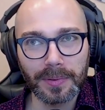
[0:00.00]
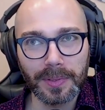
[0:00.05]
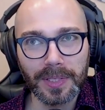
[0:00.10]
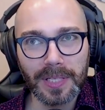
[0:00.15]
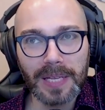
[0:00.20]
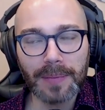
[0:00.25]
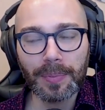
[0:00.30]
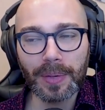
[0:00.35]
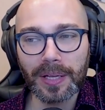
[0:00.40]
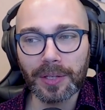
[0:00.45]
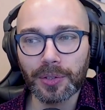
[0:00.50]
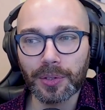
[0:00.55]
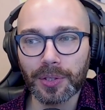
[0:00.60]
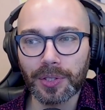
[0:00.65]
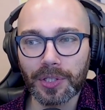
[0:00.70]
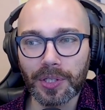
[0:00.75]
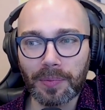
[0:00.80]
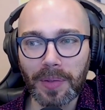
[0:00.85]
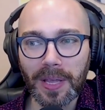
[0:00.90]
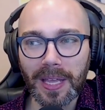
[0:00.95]
deep
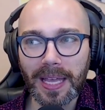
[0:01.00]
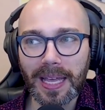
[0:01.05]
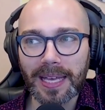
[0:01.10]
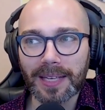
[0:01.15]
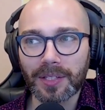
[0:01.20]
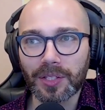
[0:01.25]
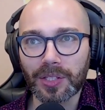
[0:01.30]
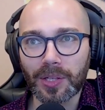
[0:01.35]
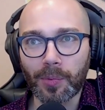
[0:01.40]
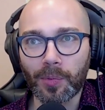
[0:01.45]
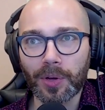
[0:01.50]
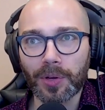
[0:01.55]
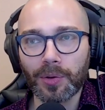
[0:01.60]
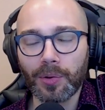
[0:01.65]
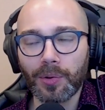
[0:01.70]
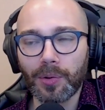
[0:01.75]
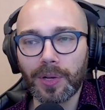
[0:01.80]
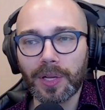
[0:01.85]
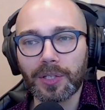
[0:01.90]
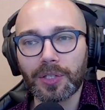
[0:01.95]
interest to me as someone
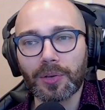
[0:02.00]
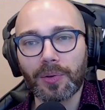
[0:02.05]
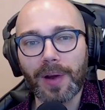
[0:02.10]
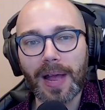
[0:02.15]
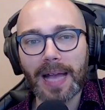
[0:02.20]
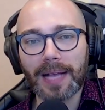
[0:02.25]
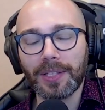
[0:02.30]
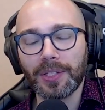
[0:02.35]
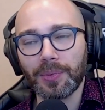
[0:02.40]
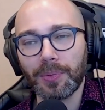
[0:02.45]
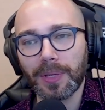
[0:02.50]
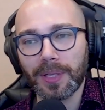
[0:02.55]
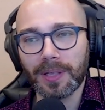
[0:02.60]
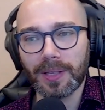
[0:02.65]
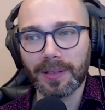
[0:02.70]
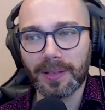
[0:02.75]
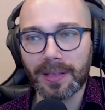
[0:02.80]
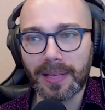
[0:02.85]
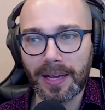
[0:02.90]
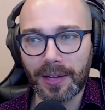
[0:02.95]
who interacts
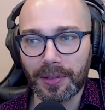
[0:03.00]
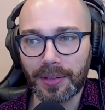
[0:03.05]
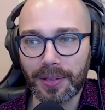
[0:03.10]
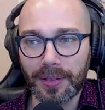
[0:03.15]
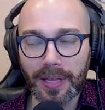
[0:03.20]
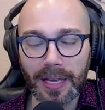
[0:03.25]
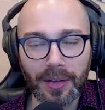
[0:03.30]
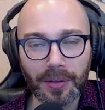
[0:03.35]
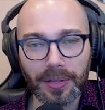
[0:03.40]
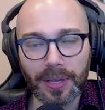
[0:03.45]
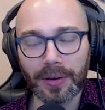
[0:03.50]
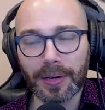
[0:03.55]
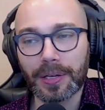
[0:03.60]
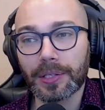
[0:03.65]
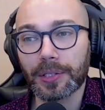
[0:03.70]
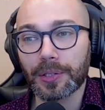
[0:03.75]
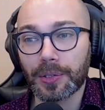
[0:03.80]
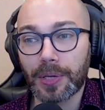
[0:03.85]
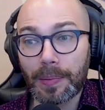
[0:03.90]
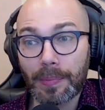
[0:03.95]
with the healthcare
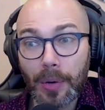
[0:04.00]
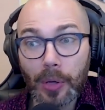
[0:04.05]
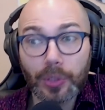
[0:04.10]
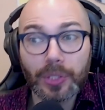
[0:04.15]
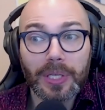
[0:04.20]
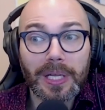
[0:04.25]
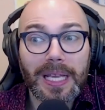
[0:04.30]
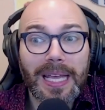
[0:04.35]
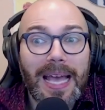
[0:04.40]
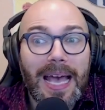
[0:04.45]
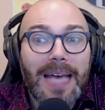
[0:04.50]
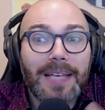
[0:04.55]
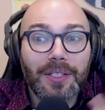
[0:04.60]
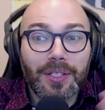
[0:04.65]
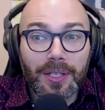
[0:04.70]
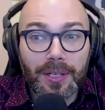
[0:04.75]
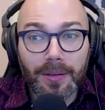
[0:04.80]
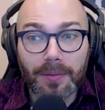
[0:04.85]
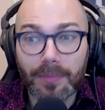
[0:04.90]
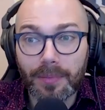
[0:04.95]
industry, mostly
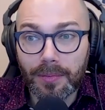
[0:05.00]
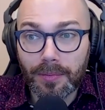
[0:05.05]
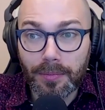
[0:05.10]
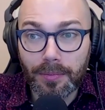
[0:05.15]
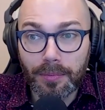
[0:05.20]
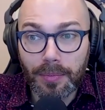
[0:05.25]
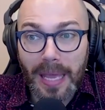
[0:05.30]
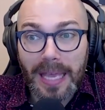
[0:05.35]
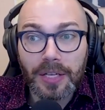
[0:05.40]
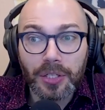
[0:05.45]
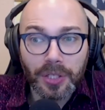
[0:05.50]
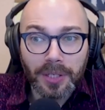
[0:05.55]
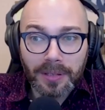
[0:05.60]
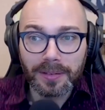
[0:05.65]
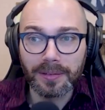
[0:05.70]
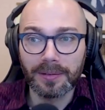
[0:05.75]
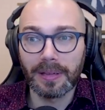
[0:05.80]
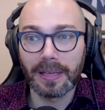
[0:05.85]
as a patient,